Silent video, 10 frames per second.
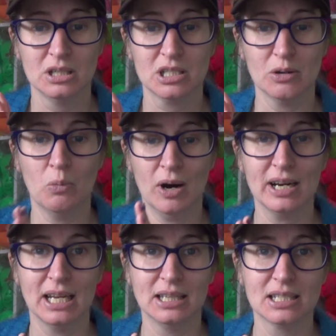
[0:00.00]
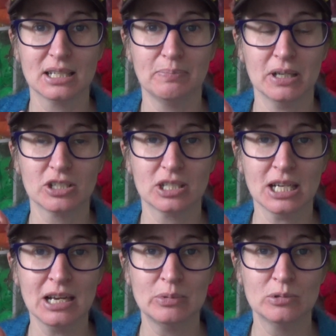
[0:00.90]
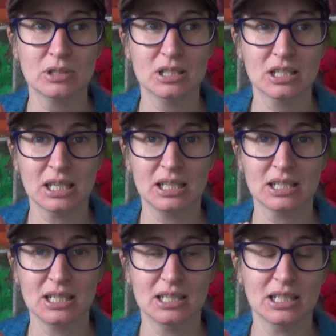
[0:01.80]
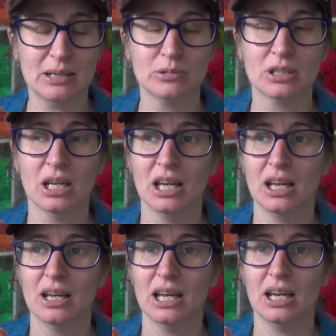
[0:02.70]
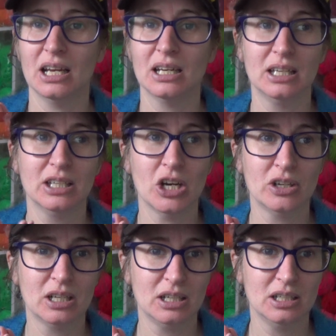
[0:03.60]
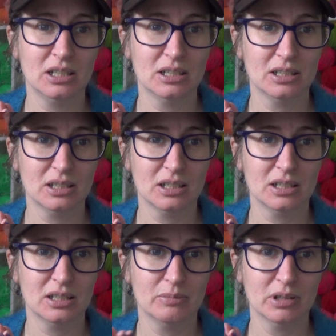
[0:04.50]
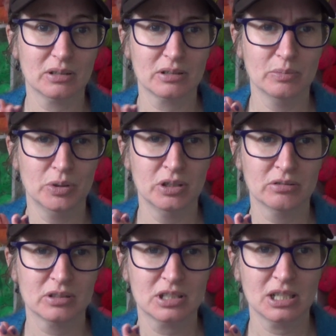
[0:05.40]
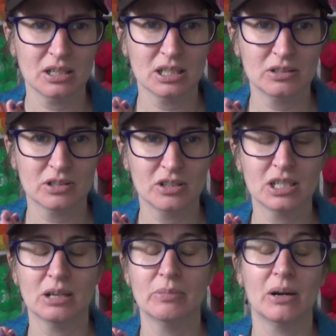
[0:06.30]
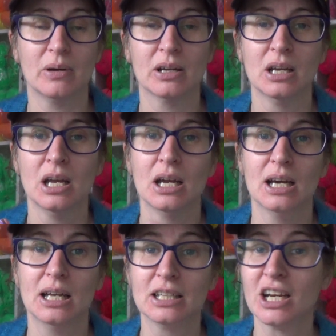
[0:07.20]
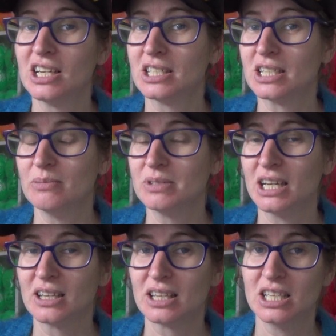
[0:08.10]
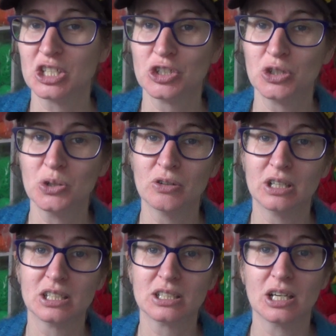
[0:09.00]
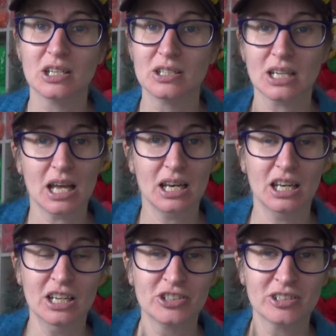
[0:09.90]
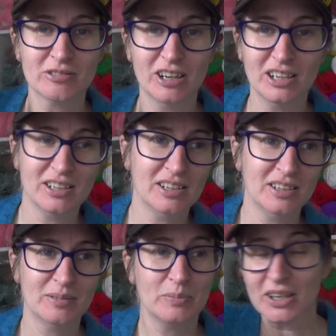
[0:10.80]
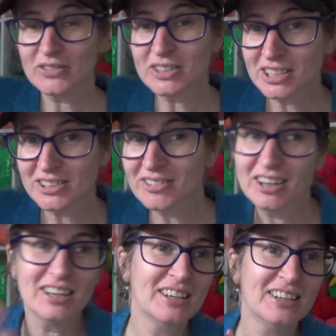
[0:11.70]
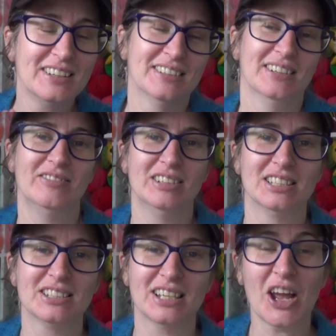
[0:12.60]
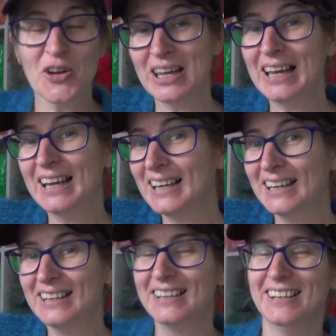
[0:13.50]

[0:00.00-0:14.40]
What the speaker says: So at one end there's a bunch of tables and seats and tables, and Leonie, my computer sound is not turned down, but anyway, Leonie just comes out of the kitchen door and just goes, lunch is ready, breakfast is ready, and we're just like, okay.